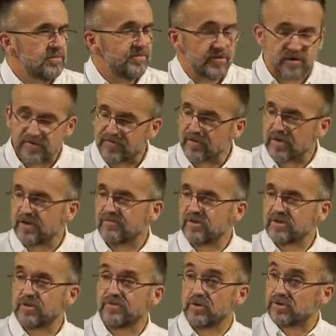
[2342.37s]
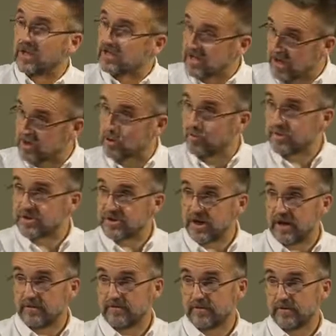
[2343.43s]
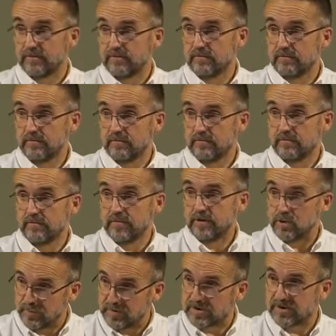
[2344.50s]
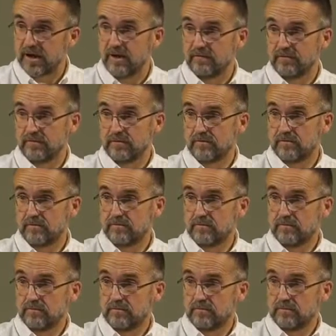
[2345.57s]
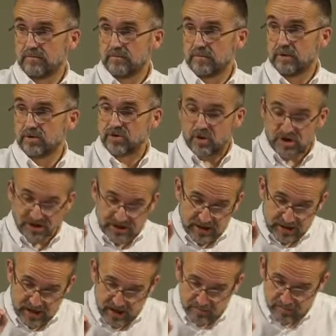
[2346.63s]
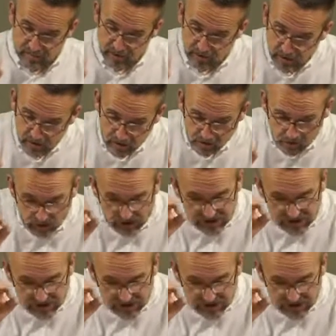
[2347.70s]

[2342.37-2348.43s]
for the forgiveness of your sins, and you'll be saved. You'll be saved. Trust in Him who